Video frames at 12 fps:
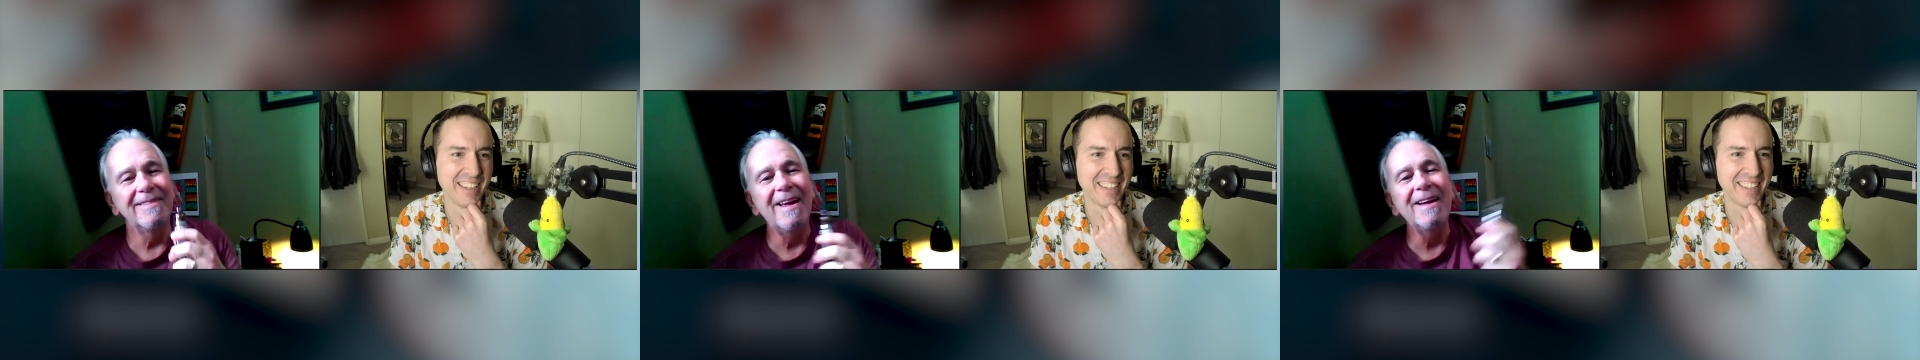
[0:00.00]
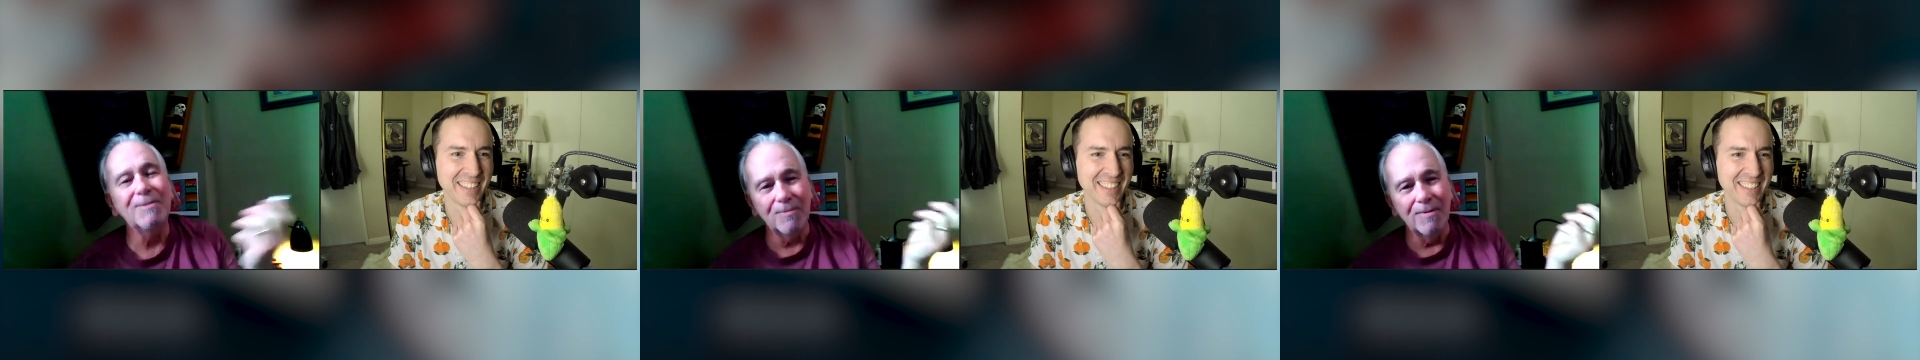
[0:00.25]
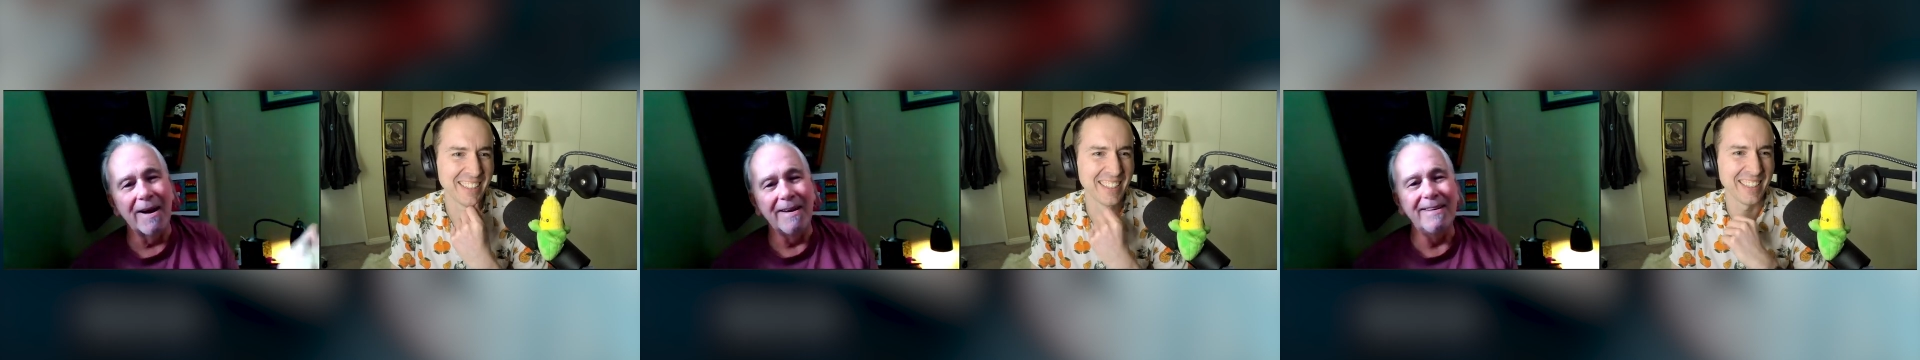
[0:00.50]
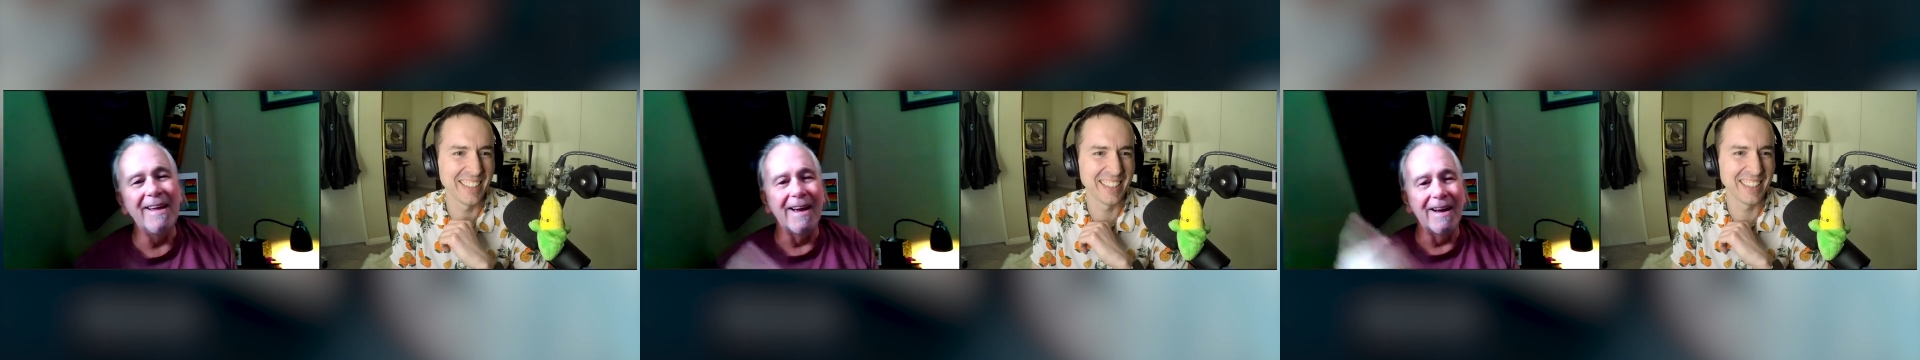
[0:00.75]
Speaker 1: That's
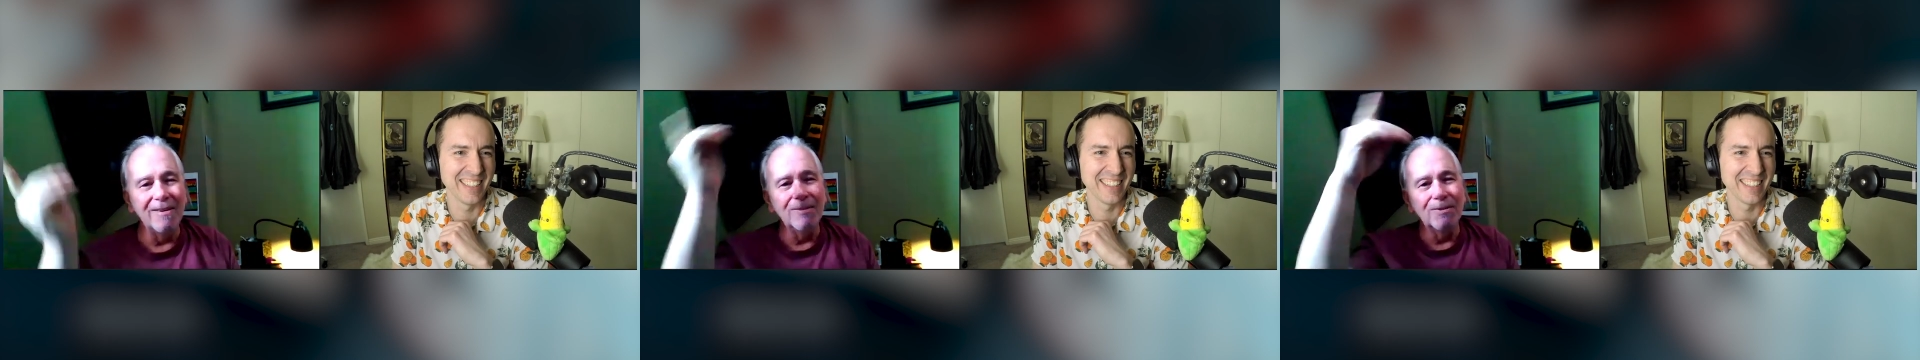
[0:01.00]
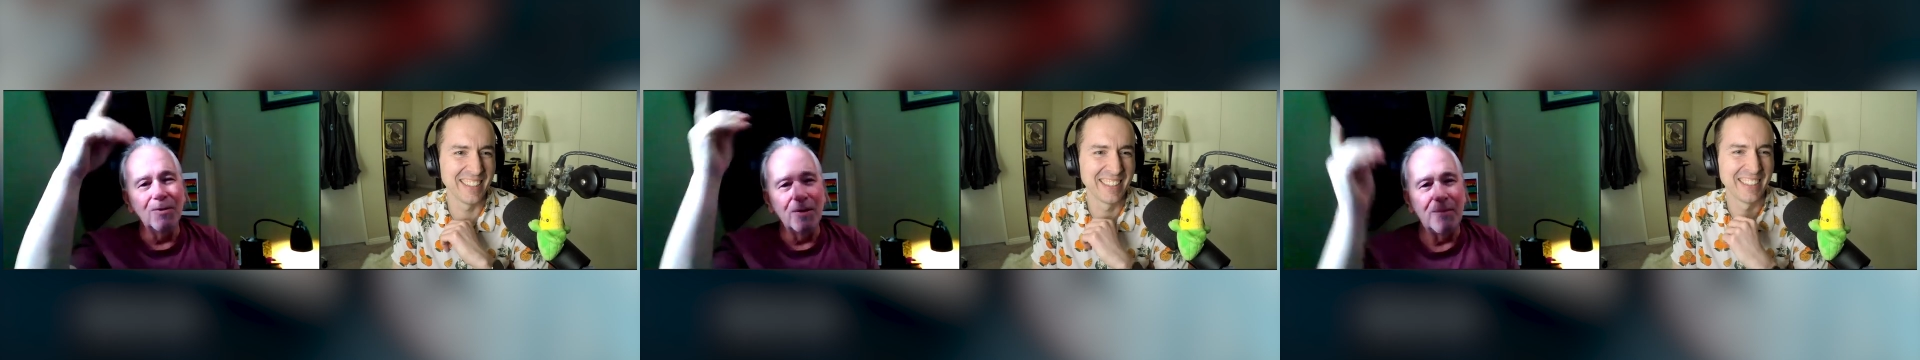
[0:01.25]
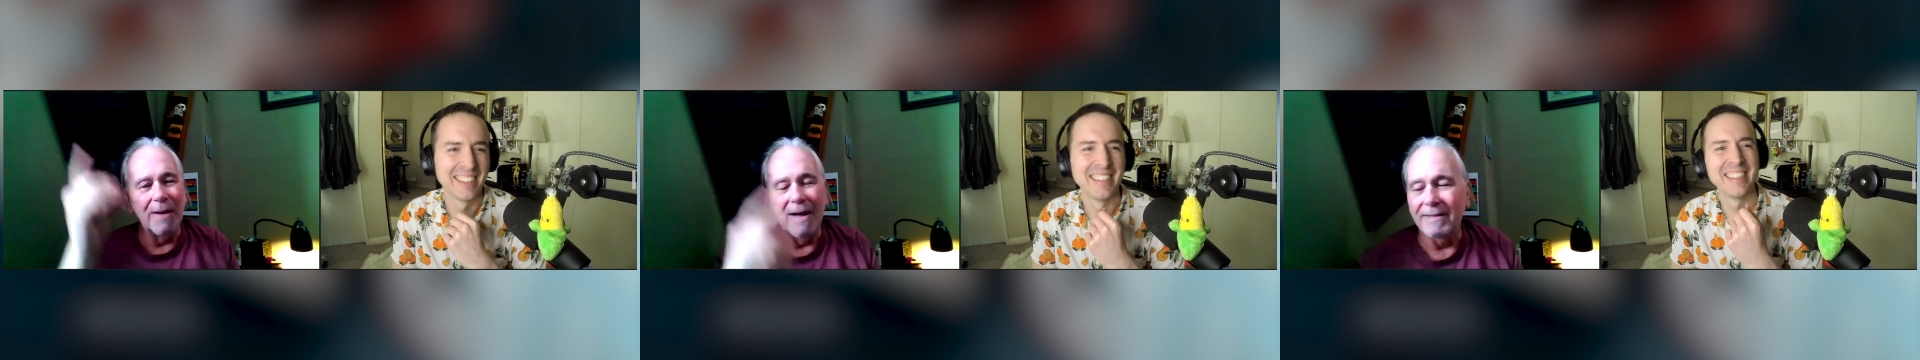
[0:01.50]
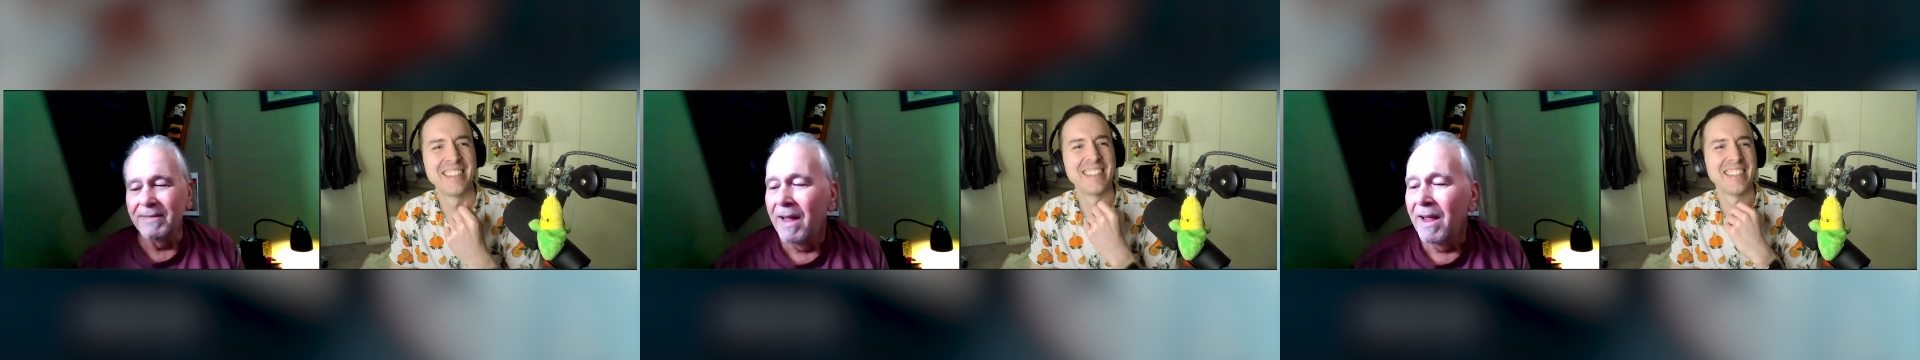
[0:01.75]
right. Yeah, Uncle's going past.